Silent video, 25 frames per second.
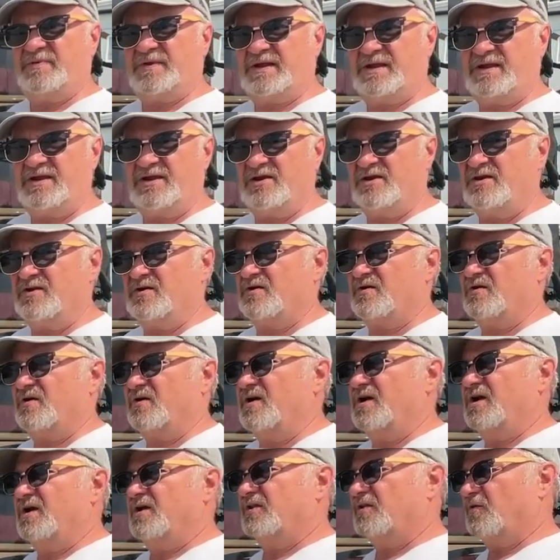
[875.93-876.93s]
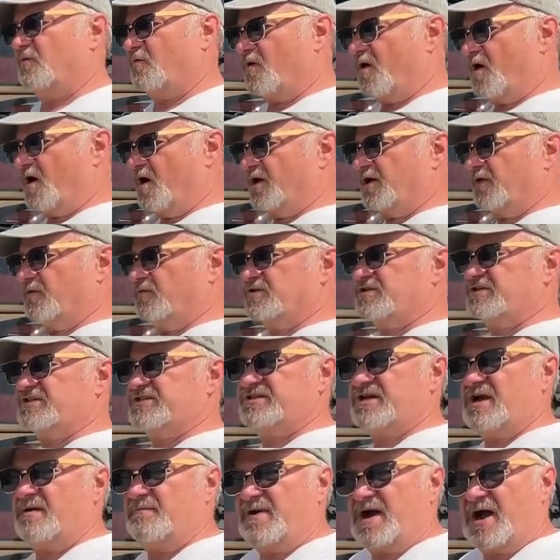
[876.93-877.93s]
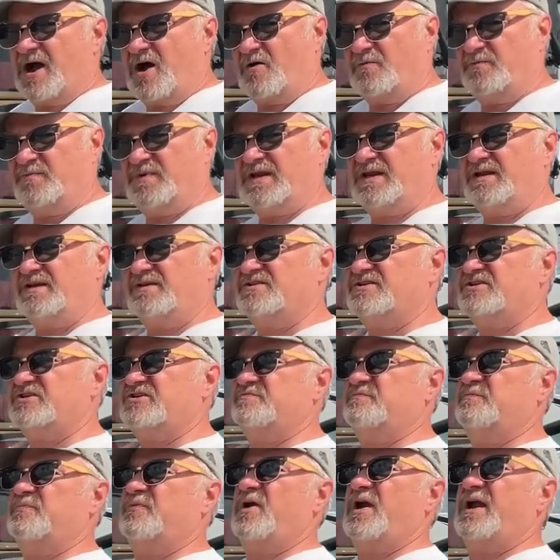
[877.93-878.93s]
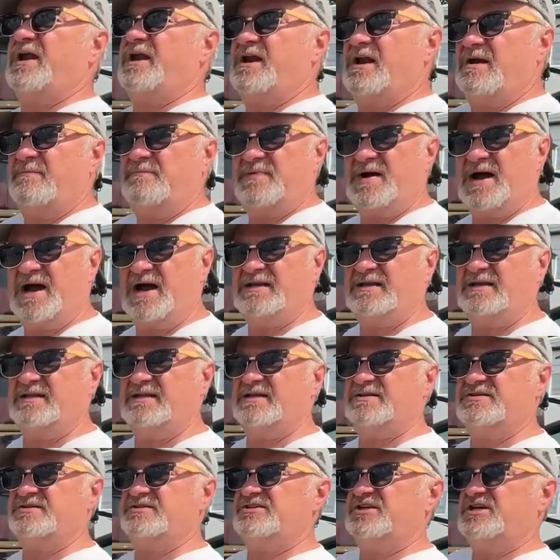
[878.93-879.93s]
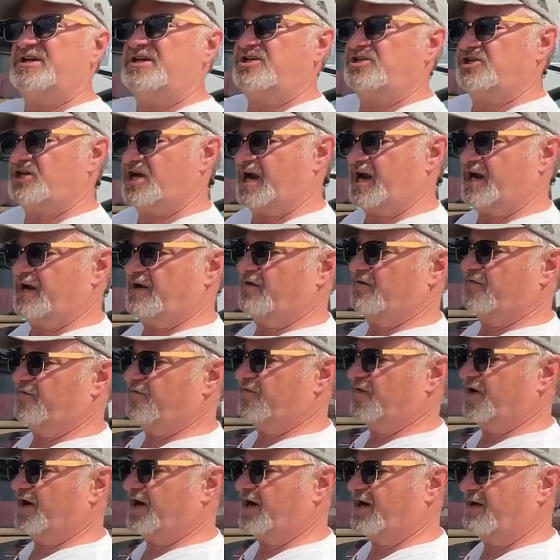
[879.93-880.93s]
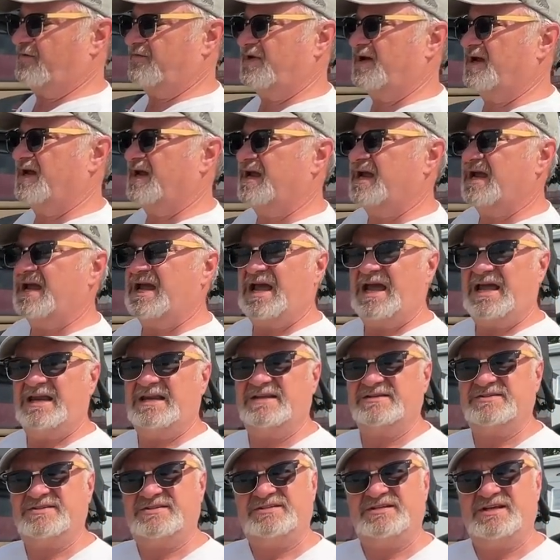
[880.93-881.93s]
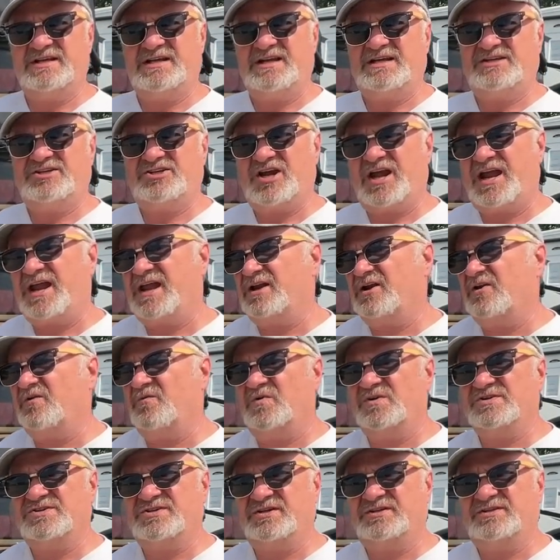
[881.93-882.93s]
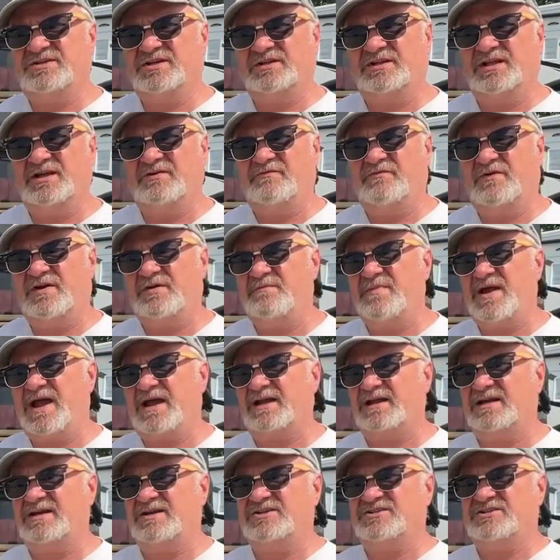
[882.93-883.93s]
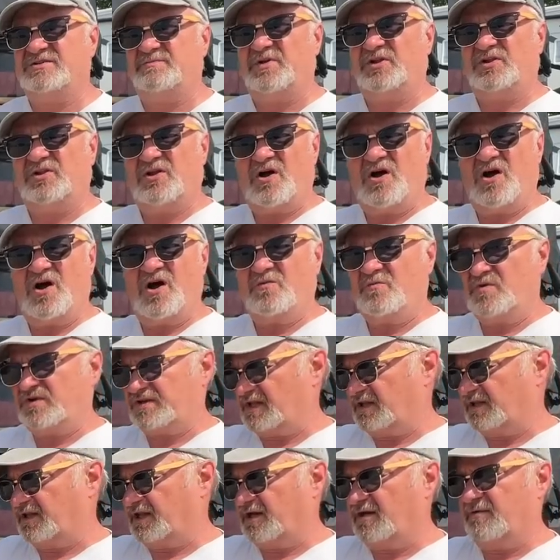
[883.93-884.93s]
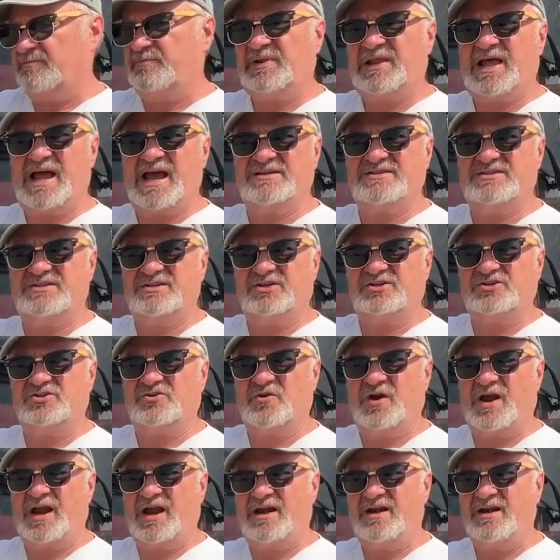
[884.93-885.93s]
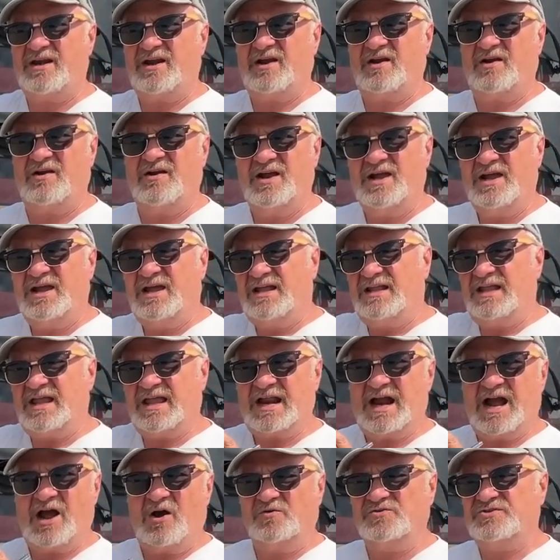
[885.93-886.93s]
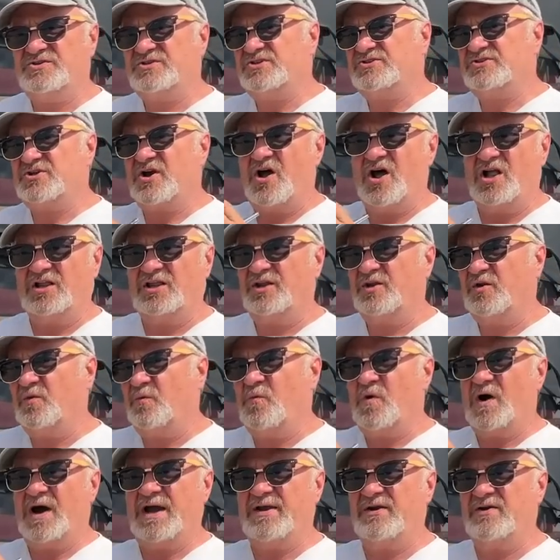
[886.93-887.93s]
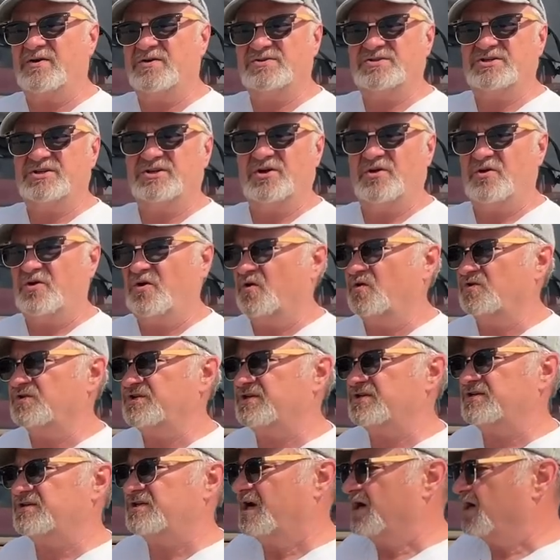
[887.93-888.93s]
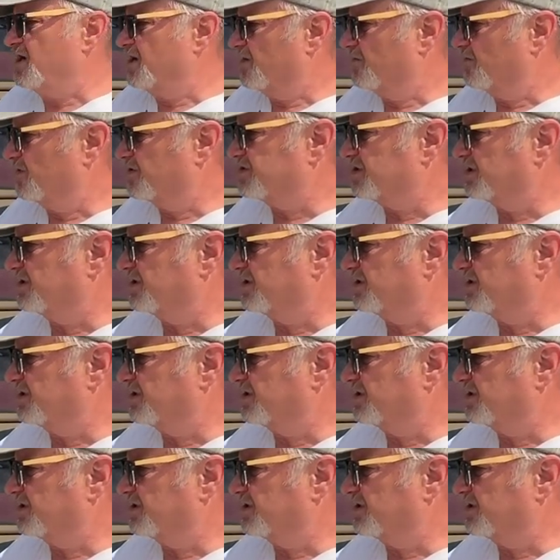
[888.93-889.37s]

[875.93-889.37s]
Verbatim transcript: here. The water was somehow being sprayed up onto the C channel frame, and the C channel was a delivery mechanism along with the little plastic tray in there that houses all of the wires and the hoses, was a